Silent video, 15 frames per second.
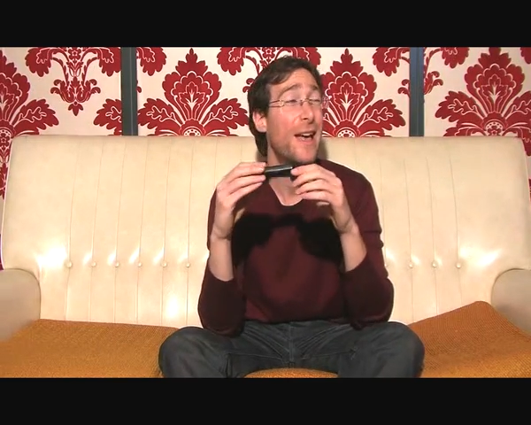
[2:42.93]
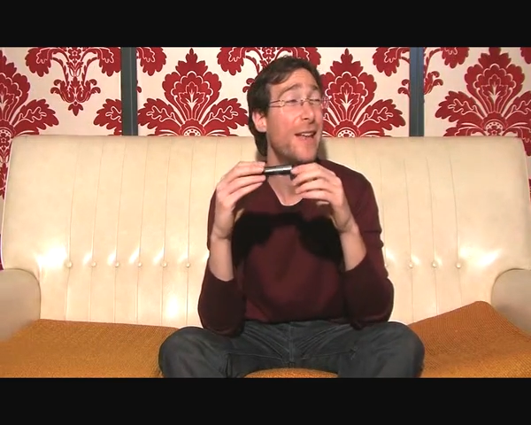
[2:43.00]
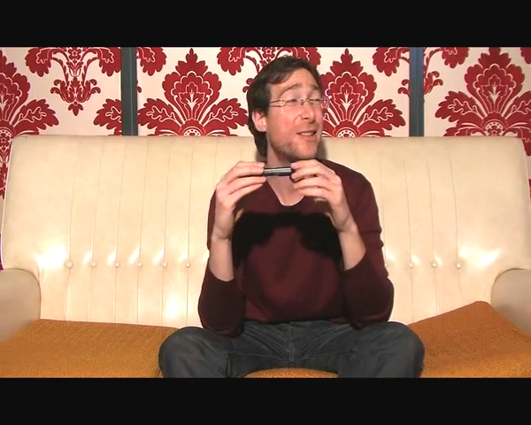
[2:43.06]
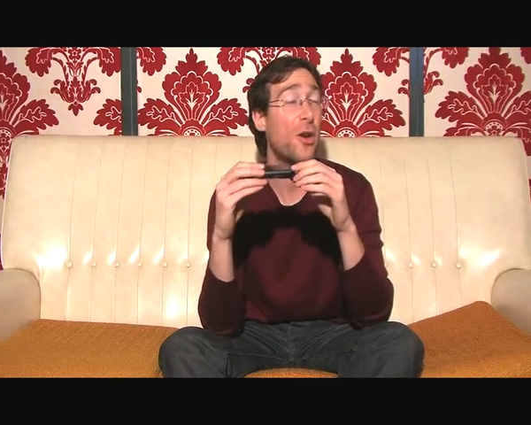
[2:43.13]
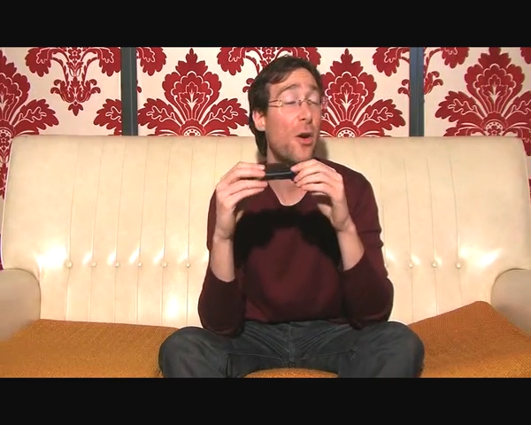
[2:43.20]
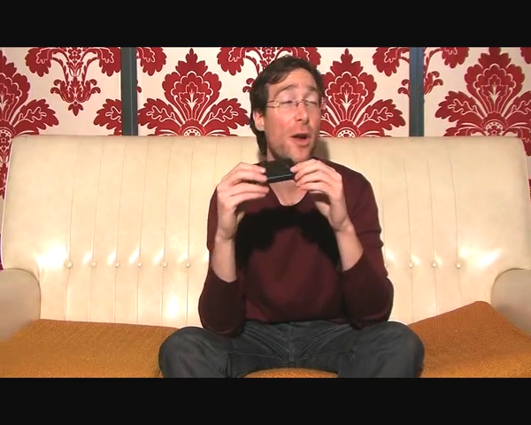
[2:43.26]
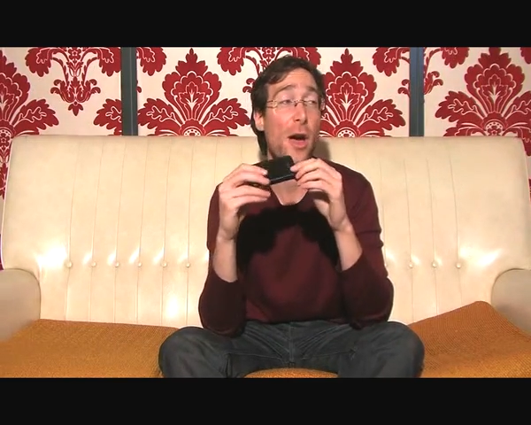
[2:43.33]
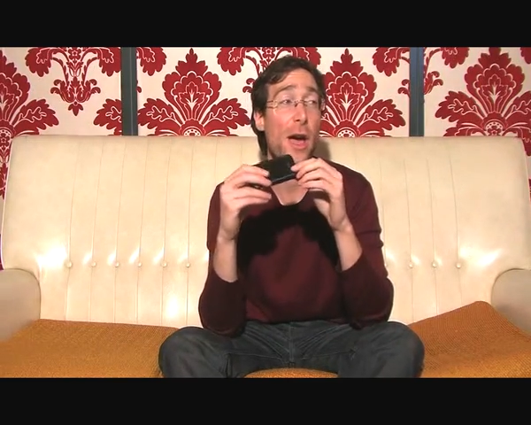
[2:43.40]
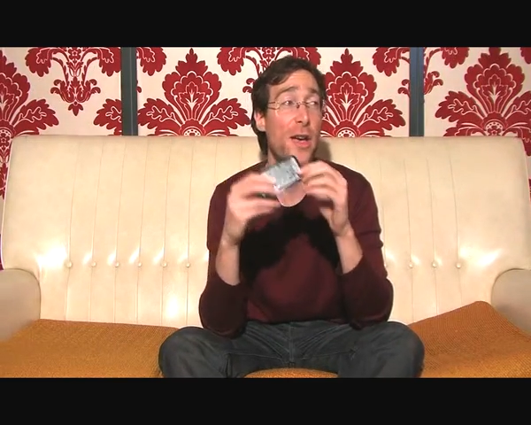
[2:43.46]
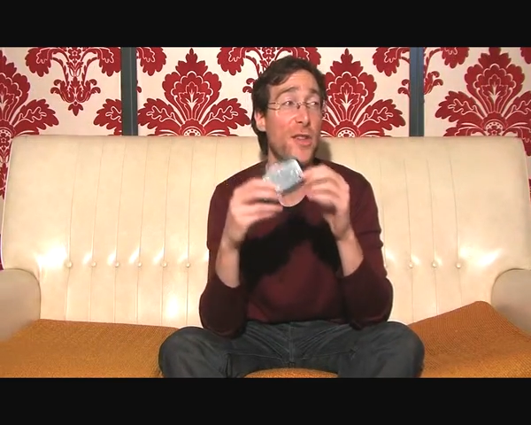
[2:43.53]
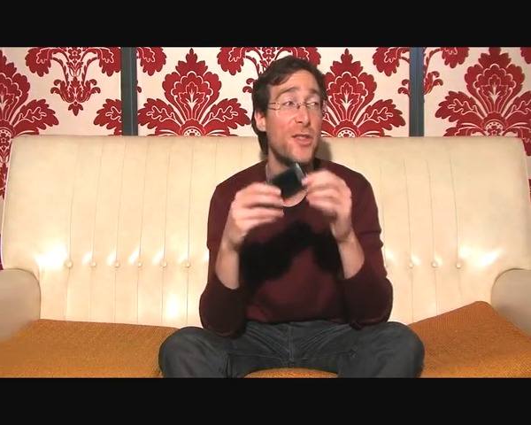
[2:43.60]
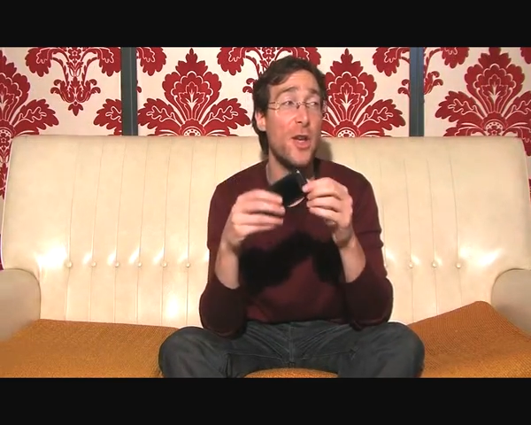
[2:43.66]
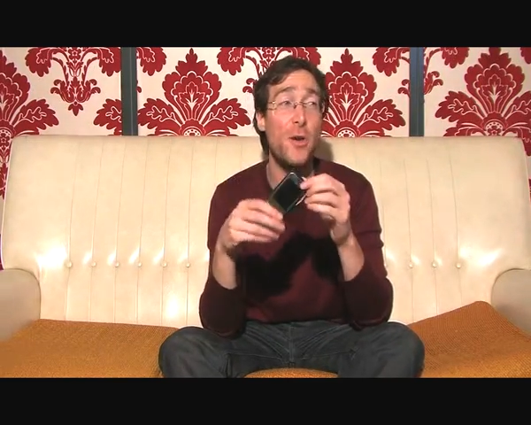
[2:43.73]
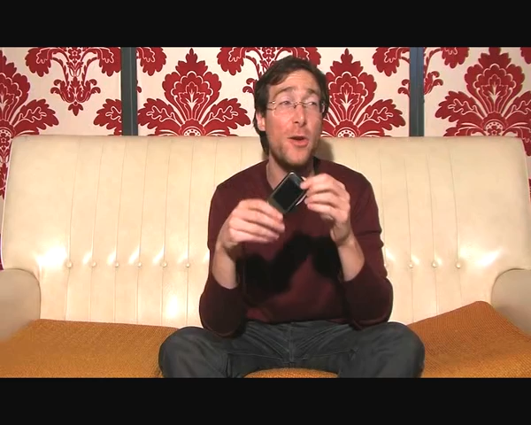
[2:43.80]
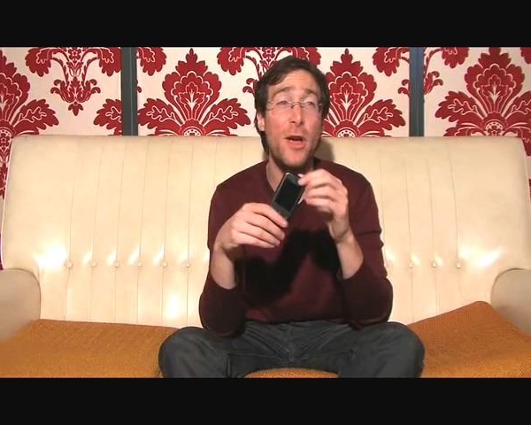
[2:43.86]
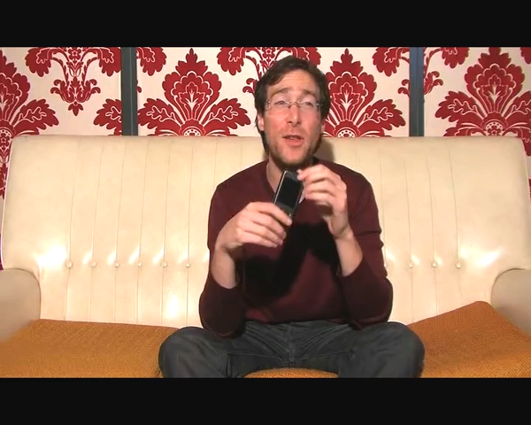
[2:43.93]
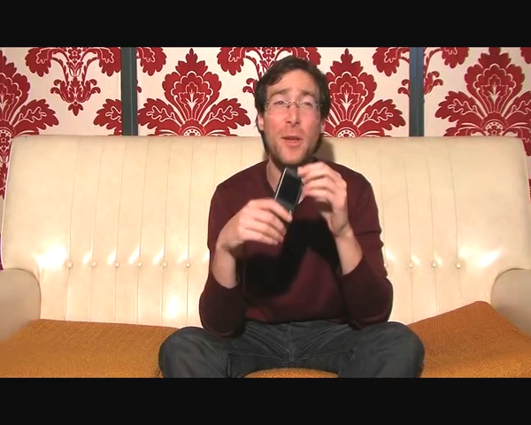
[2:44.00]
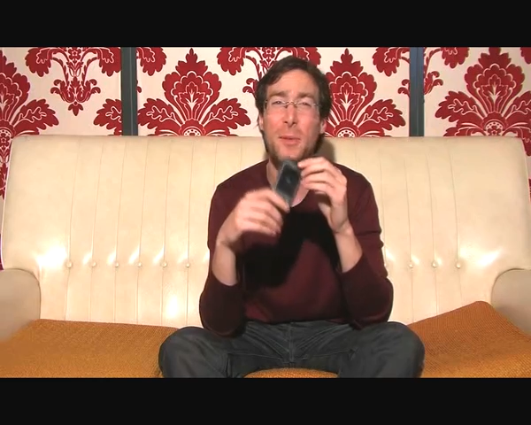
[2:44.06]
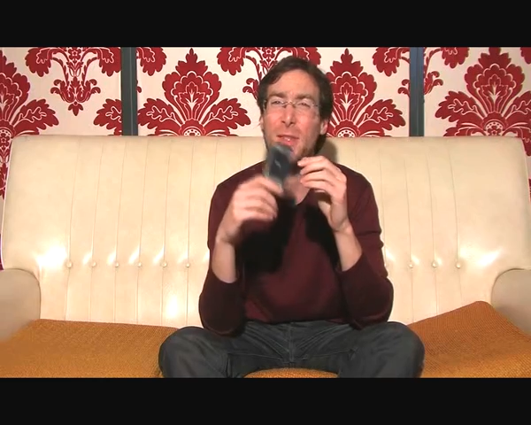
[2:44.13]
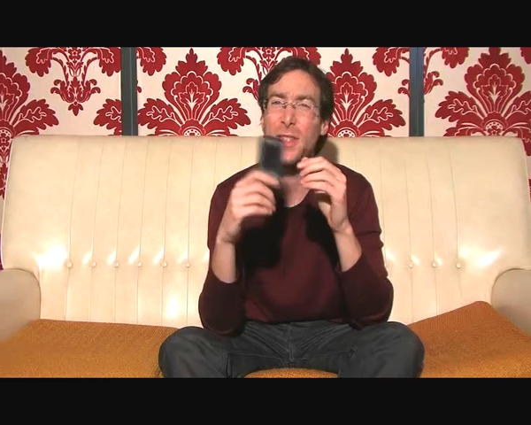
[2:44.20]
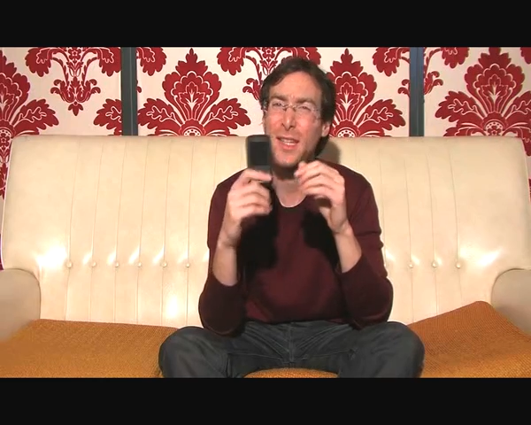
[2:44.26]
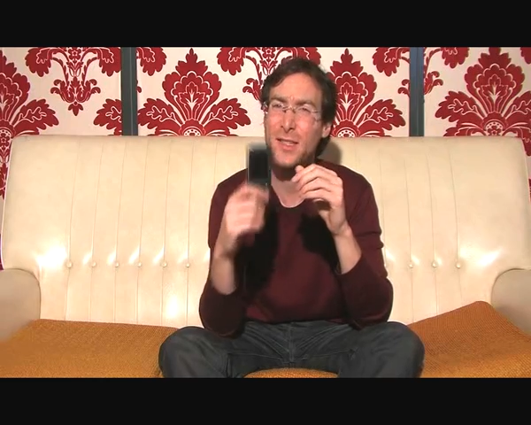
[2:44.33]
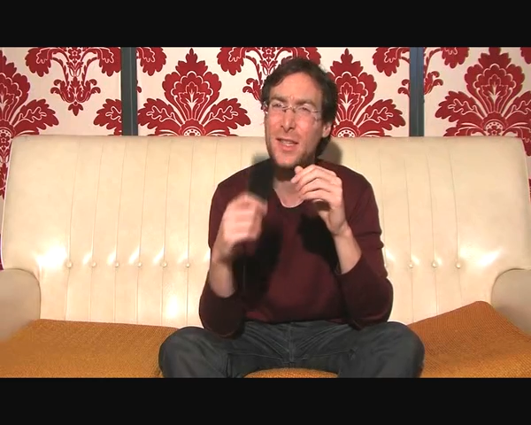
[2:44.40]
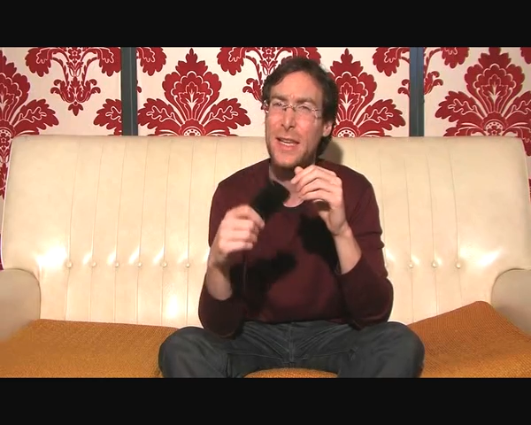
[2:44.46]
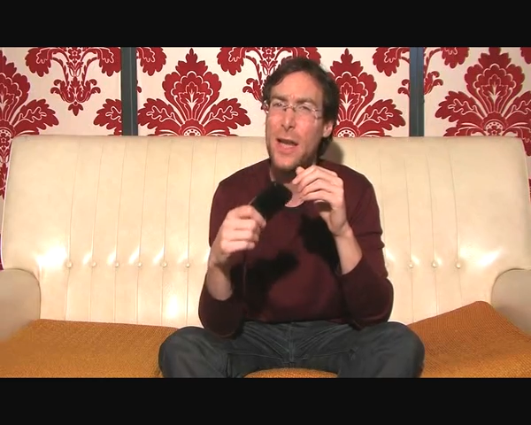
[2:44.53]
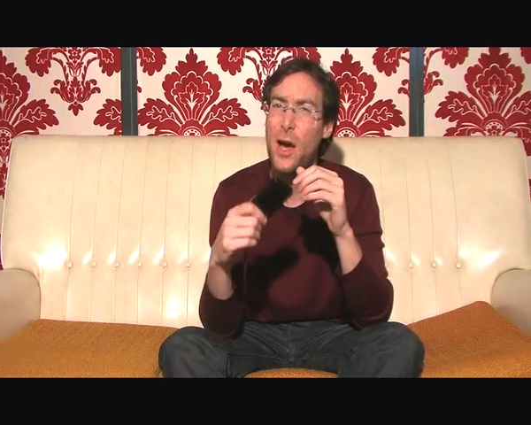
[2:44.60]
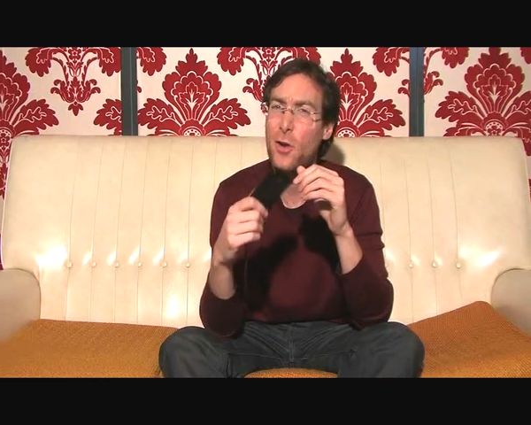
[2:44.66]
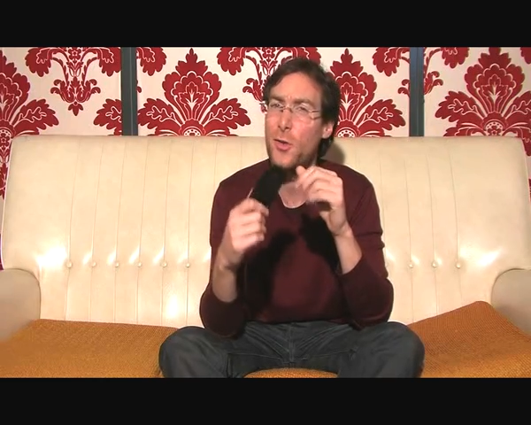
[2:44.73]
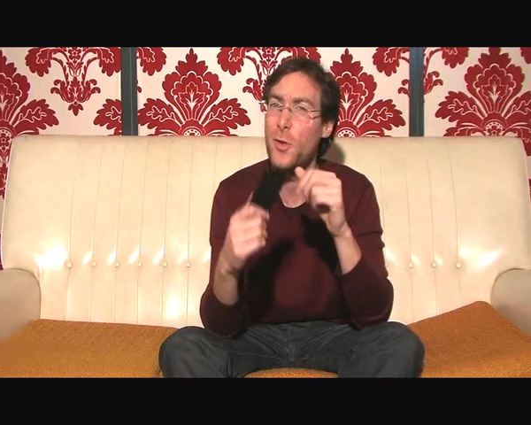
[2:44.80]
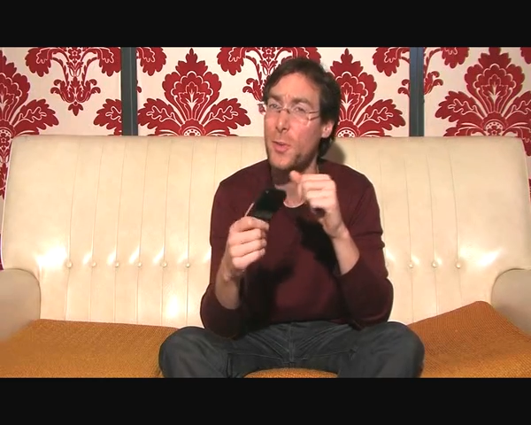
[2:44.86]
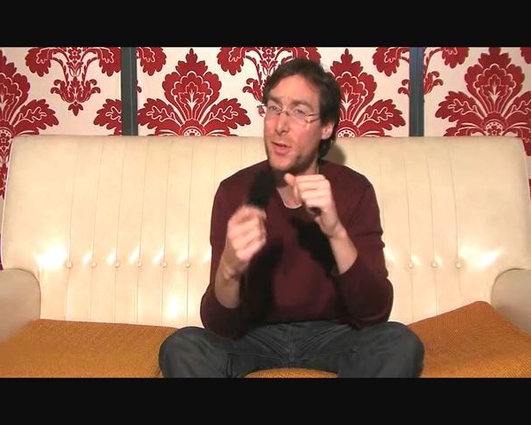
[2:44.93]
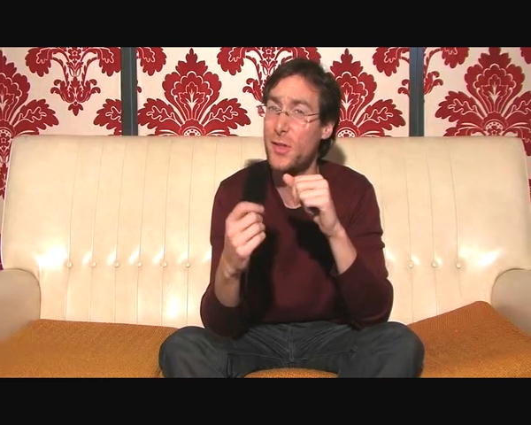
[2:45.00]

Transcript: it's got an ISO, goes up to 1600,